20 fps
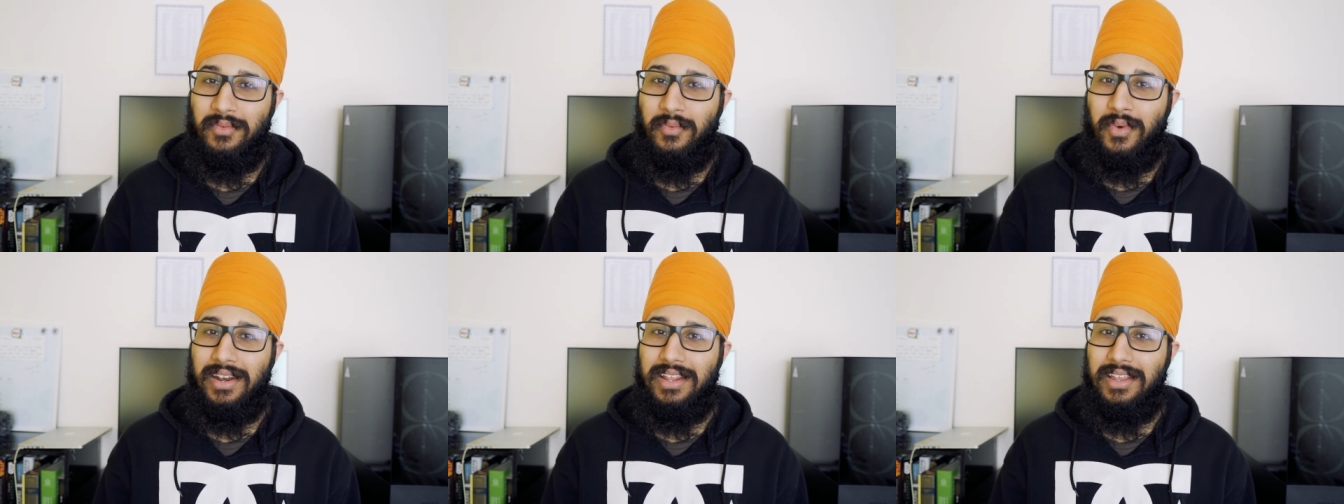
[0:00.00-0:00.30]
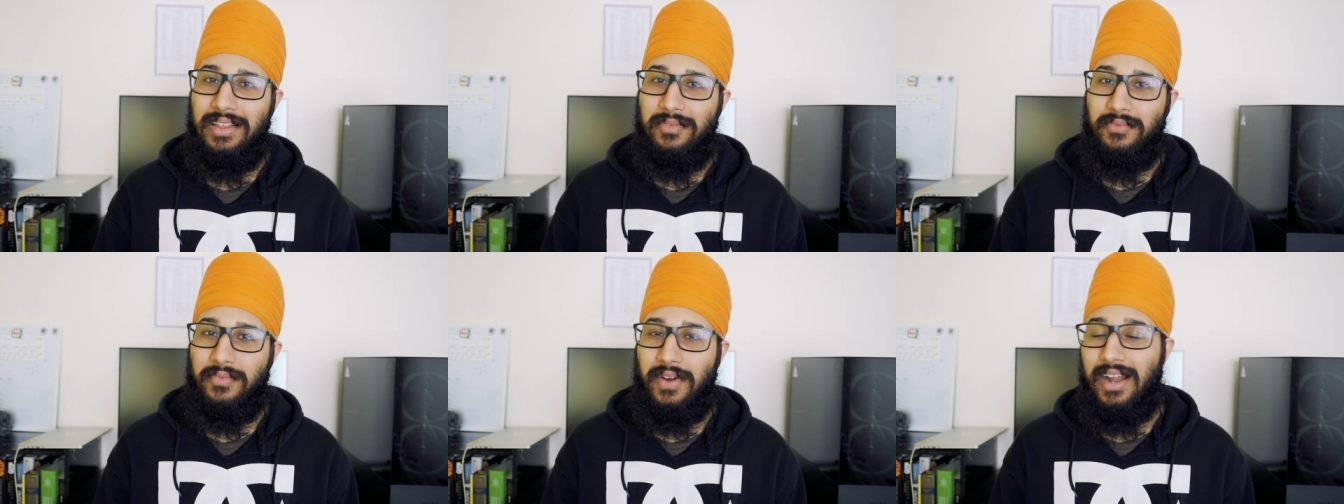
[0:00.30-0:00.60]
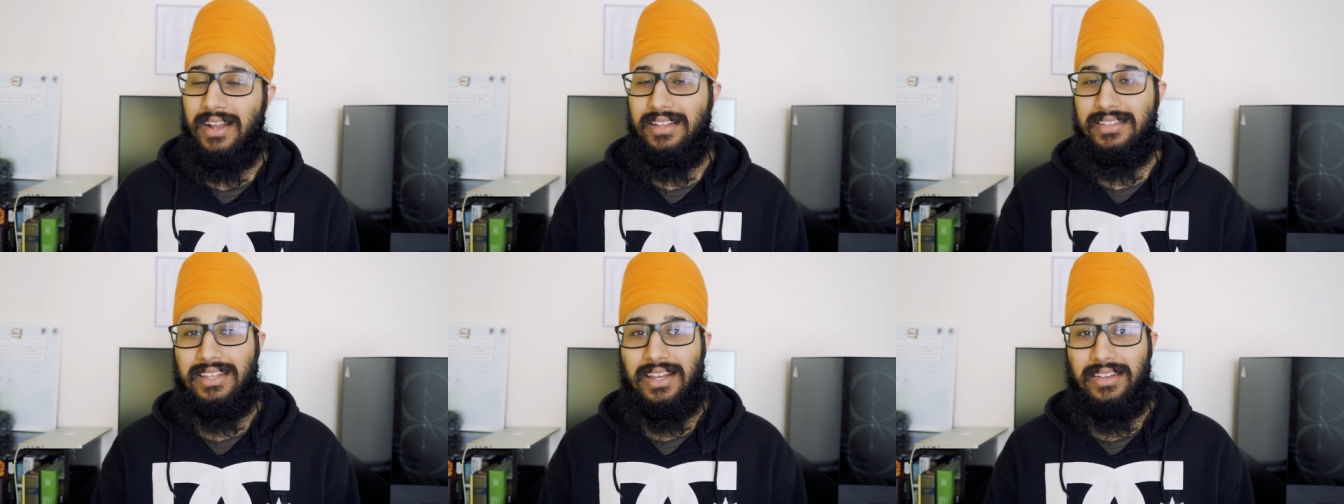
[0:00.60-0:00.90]
When he
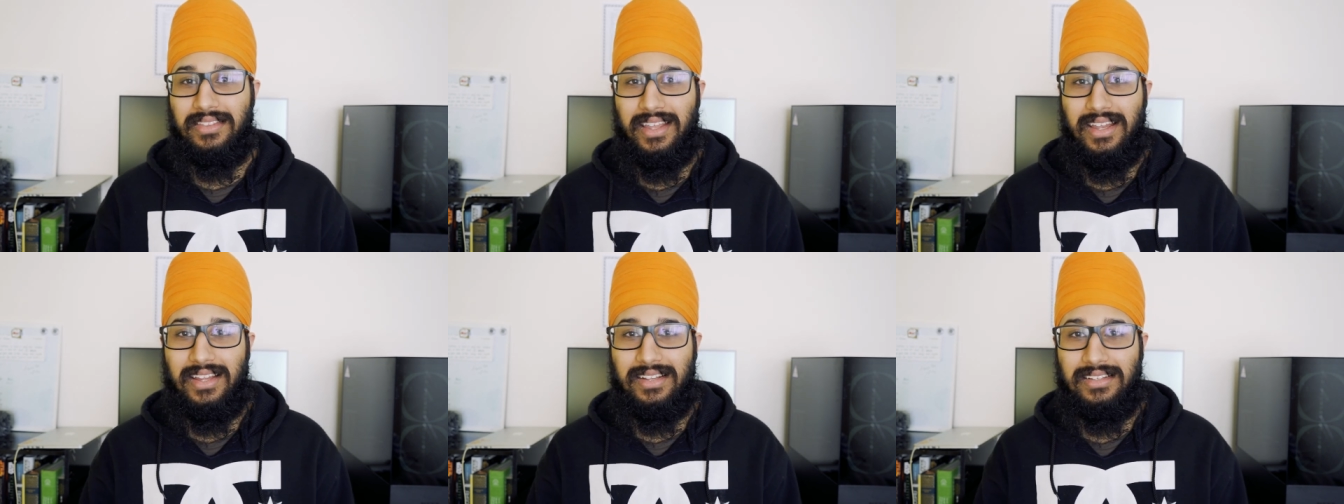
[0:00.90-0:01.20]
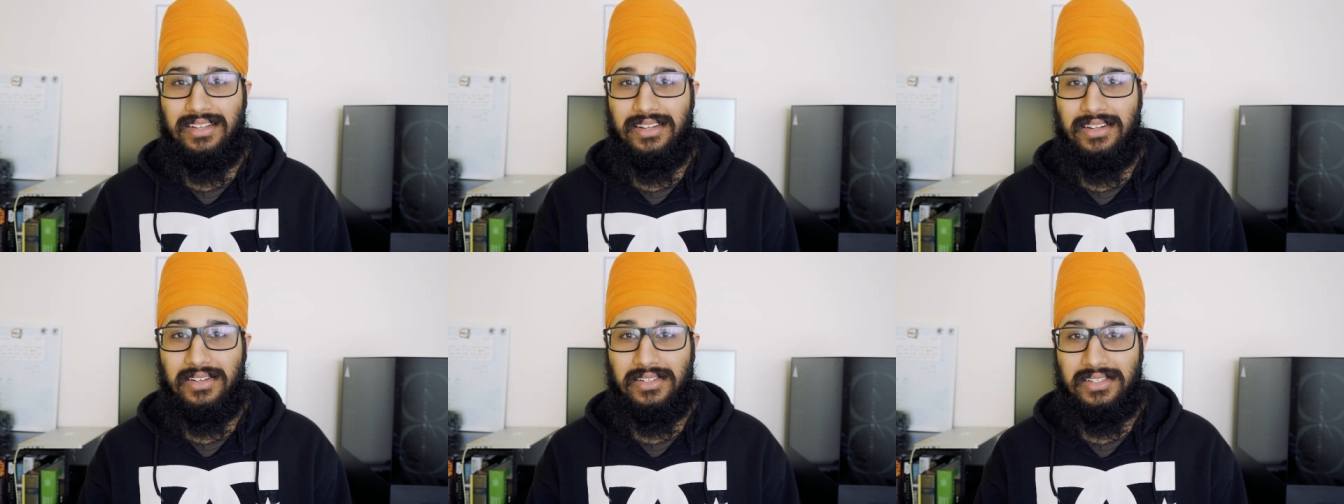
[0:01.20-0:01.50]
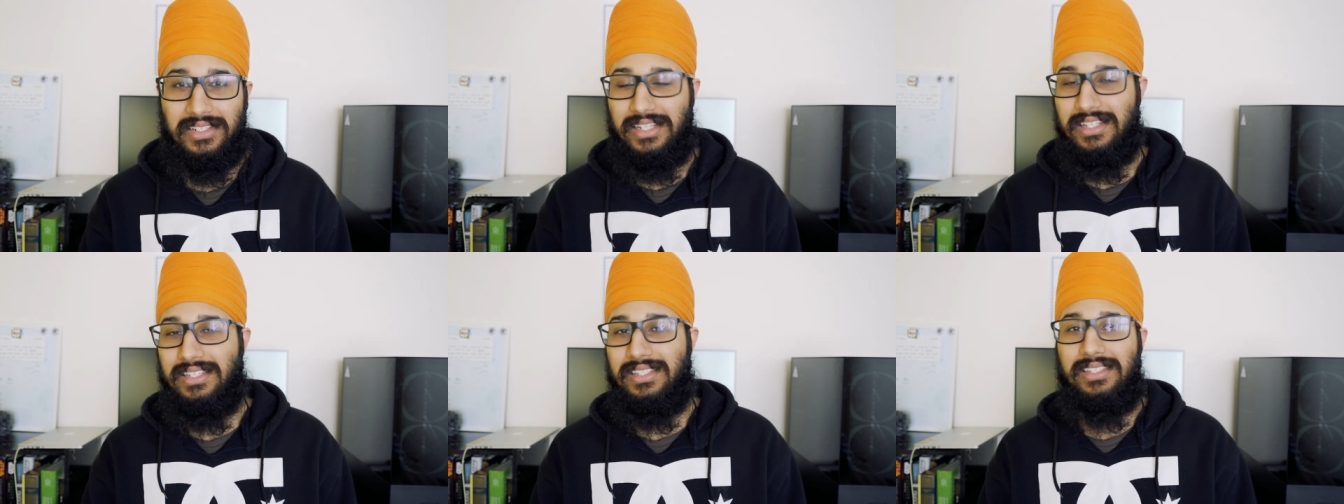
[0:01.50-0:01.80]
finds out that, you know,
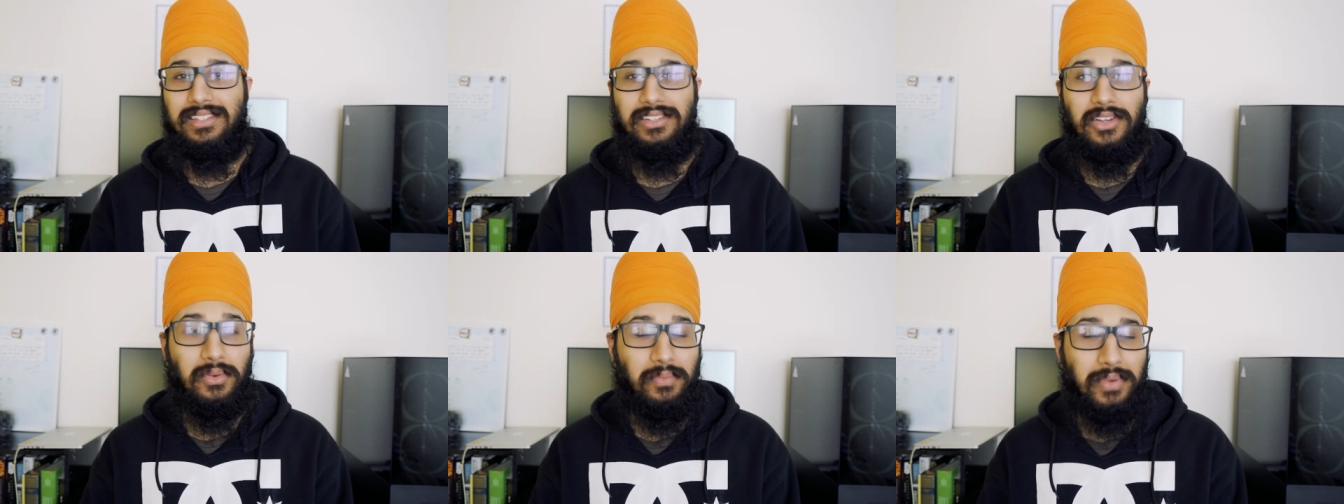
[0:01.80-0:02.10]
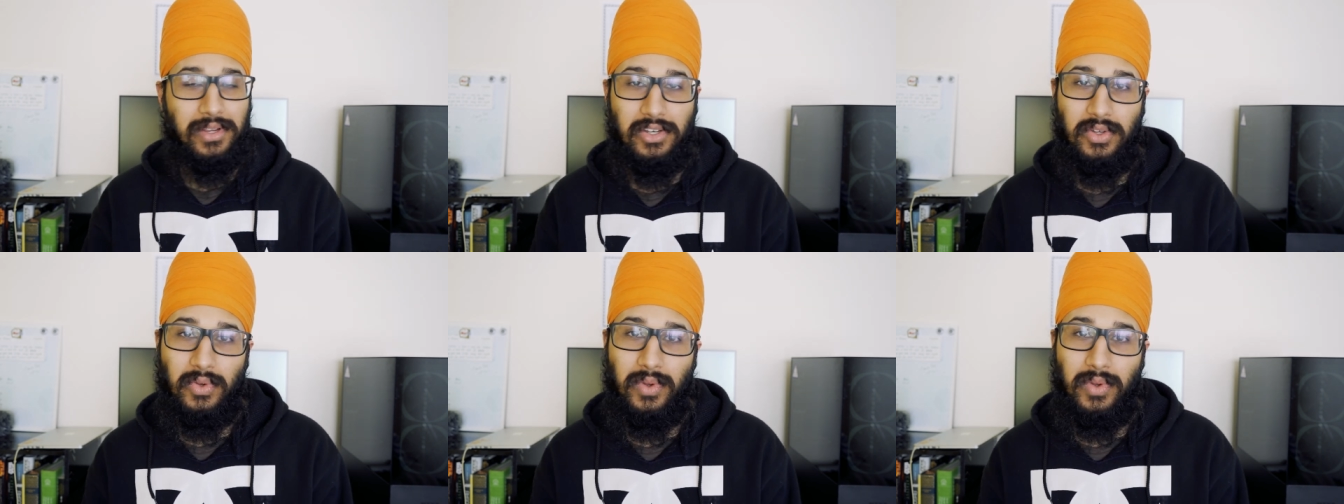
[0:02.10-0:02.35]
she's still been